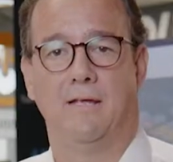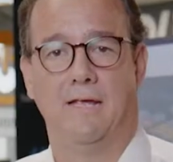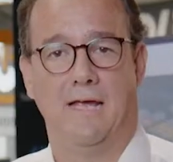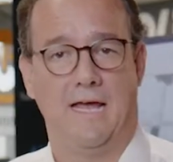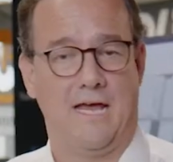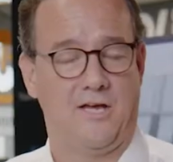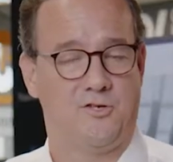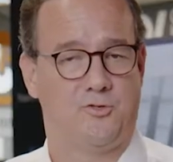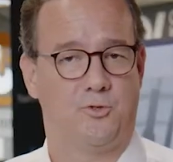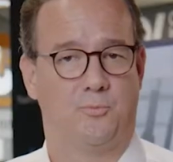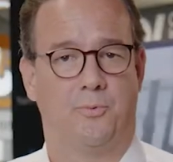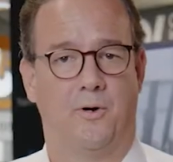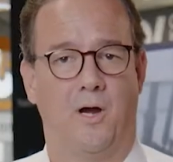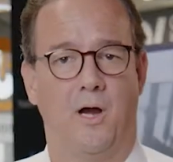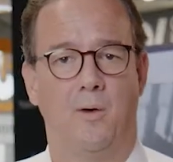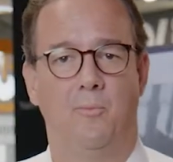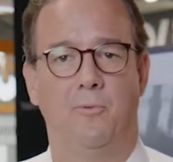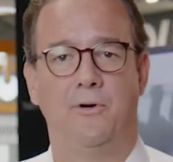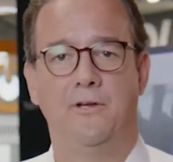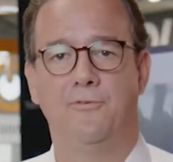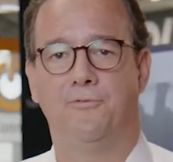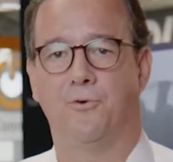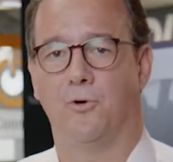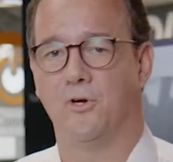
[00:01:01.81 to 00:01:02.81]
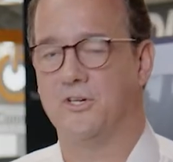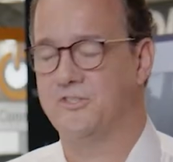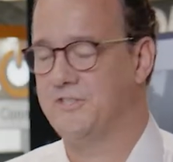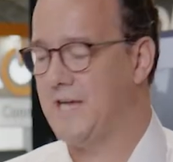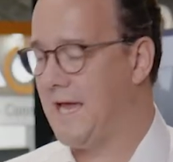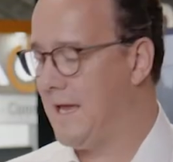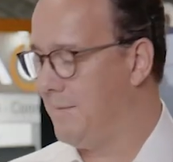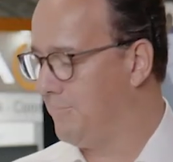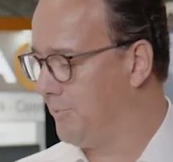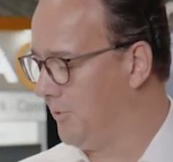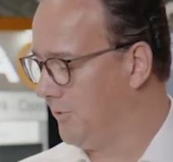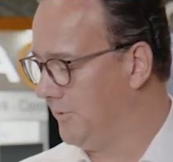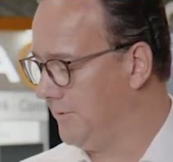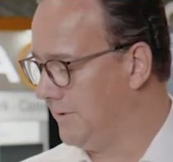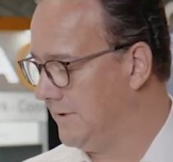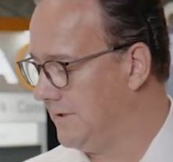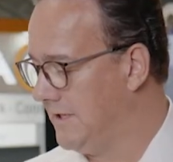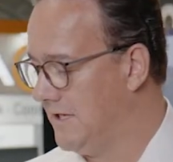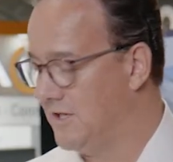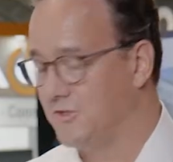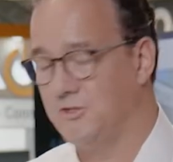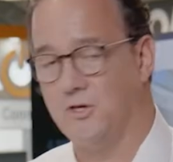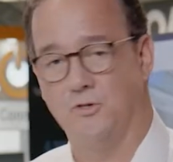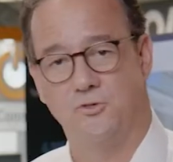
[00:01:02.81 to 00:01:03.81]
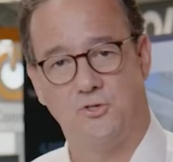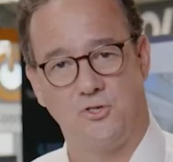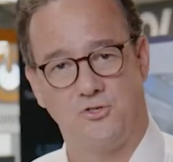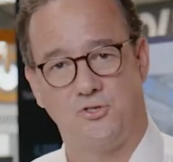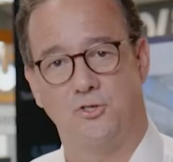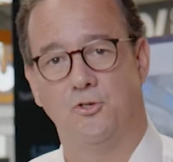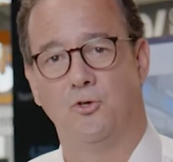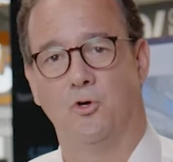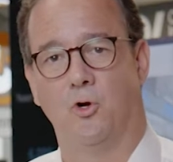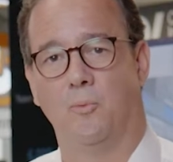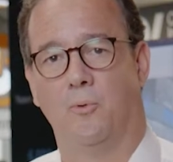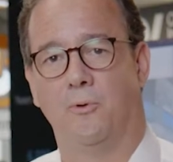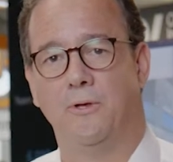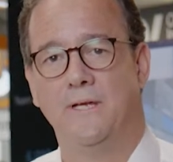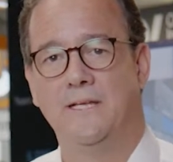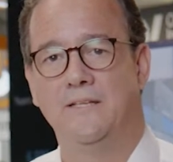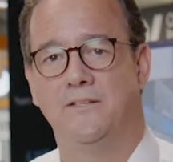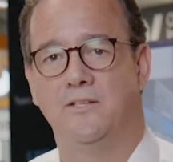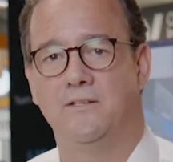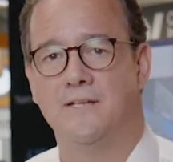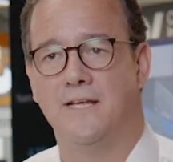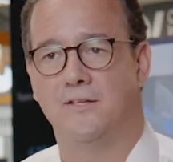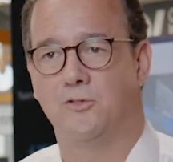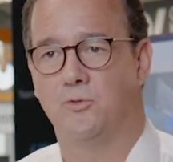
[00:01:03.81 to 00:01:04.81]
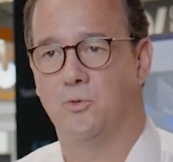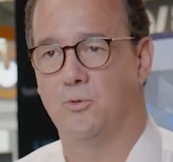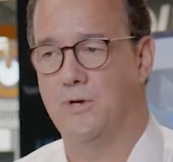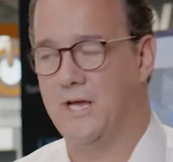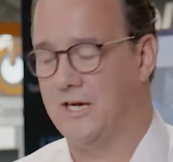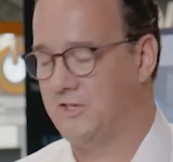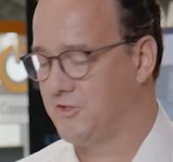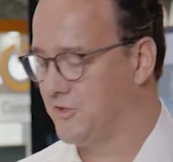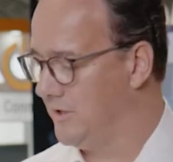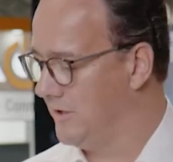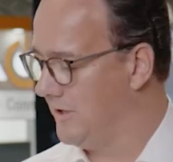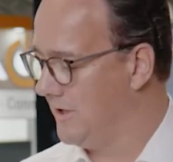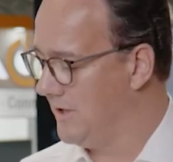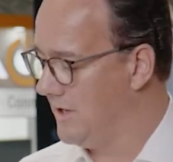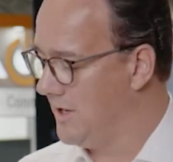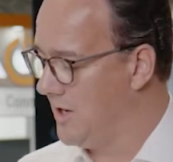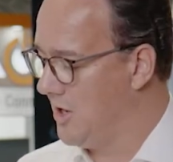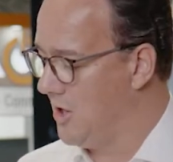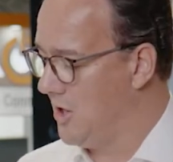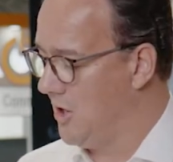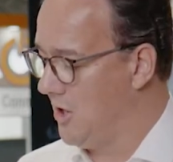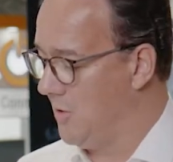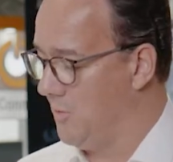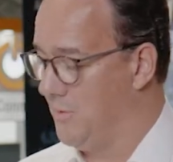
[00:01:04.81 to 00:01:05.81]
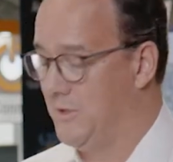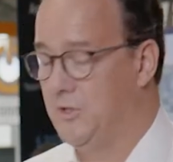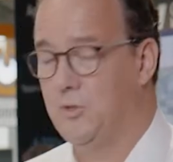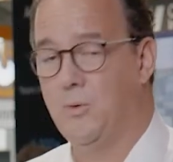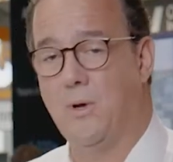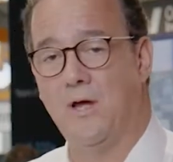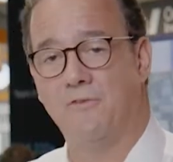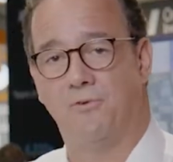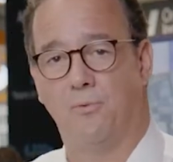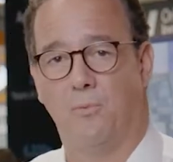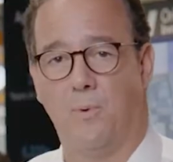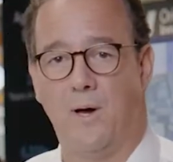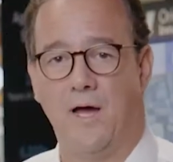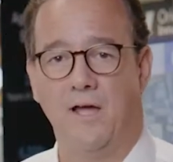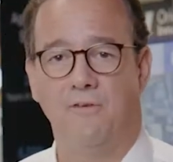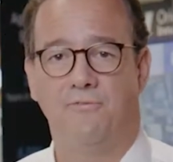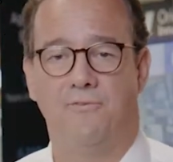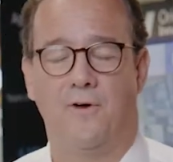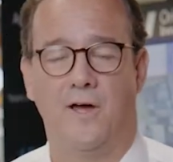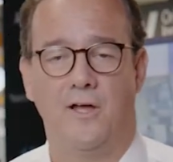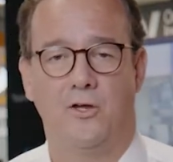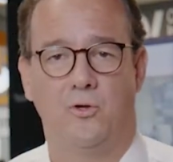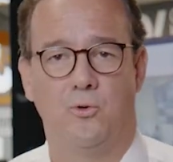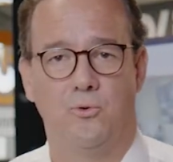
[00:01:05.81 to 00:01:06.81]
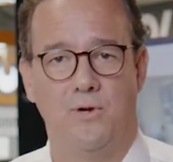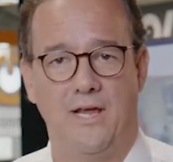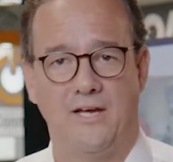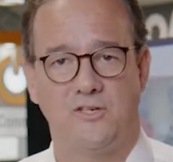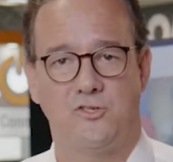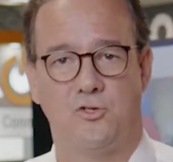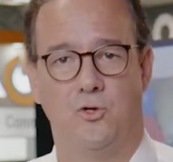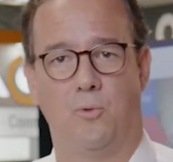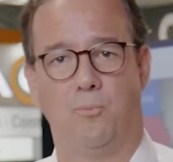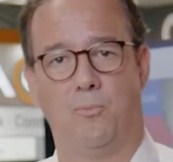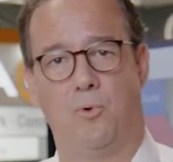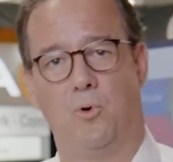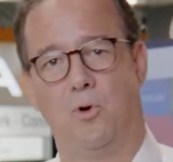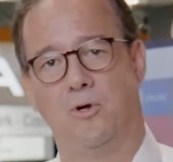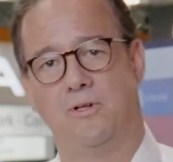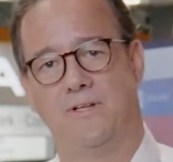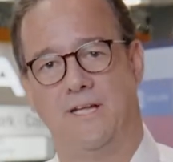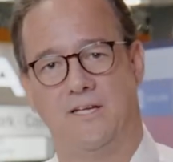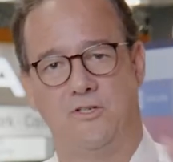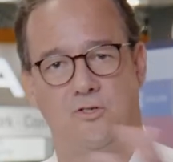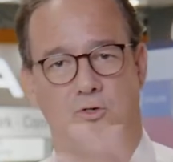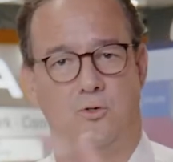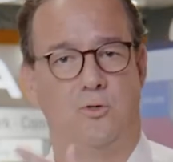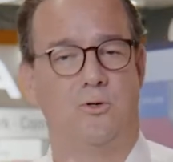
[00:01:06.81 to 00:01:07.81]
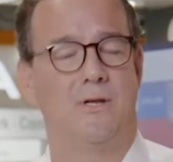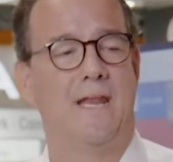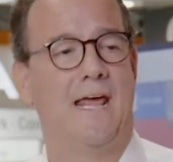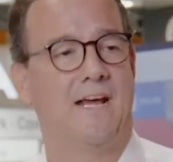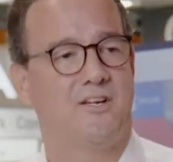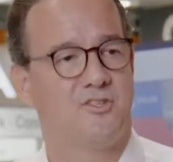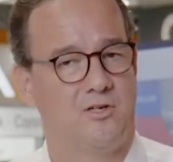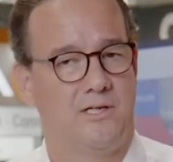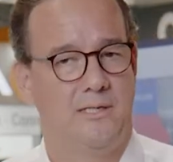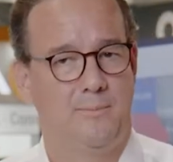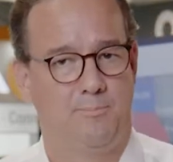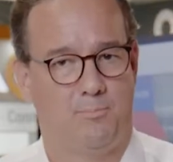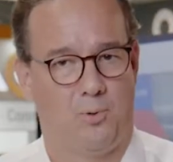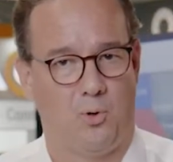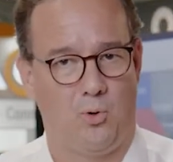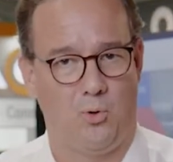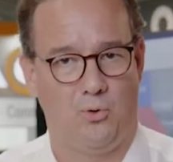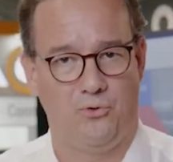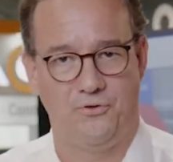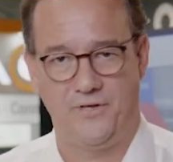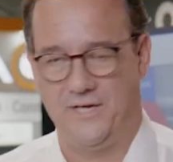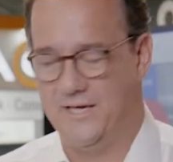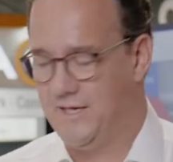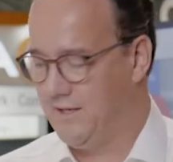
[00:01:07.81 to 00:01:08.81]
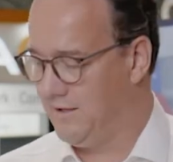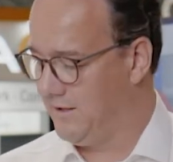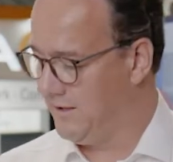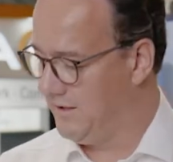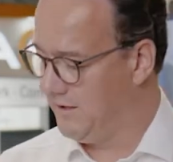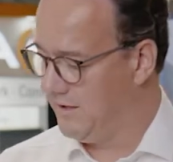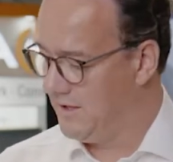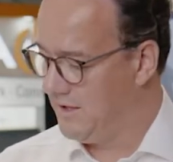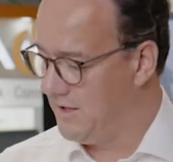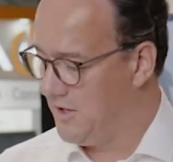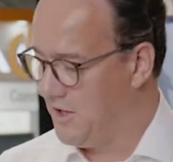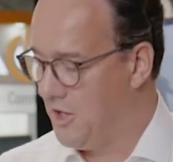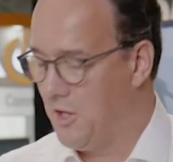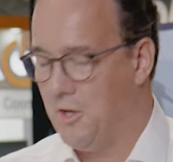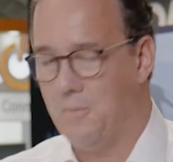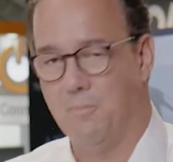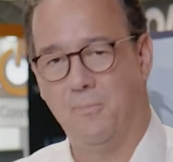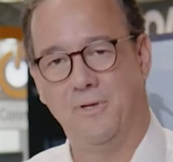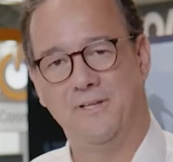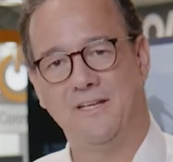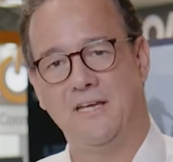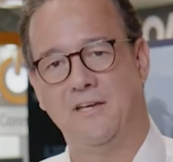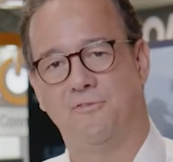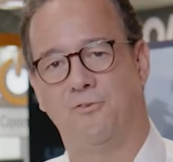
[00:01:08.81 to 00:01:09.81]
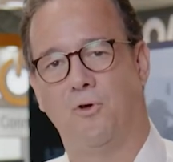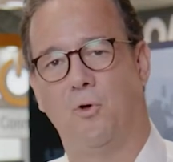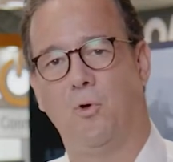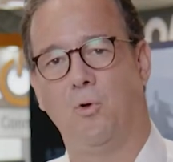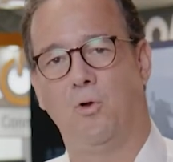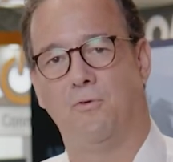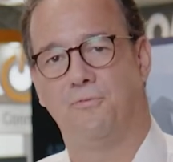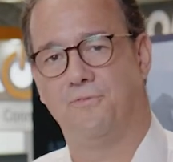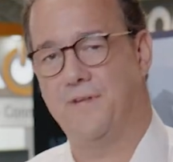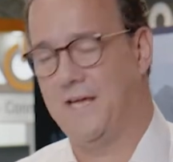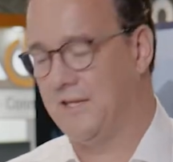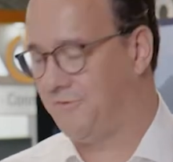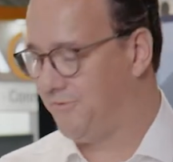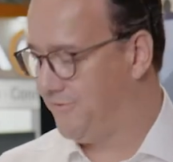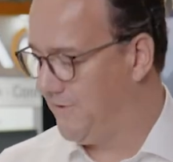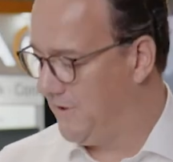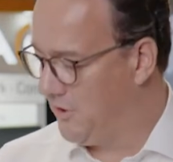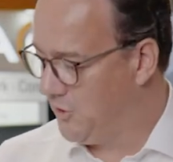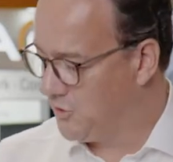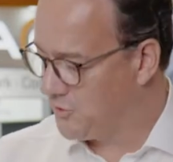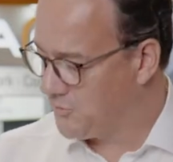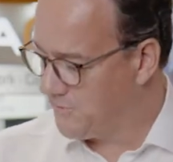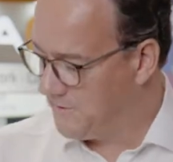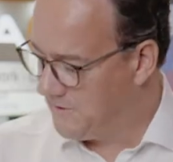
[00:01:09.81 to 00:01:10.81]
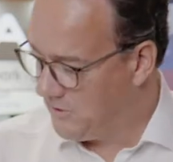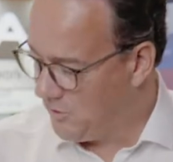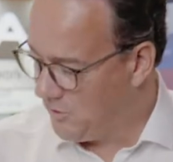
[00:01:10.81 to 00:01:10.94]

as your primary, for example. So just a normal internet connection. We do have a Wi-Fi connection on board that you can actually bond in. But if all of that fails, we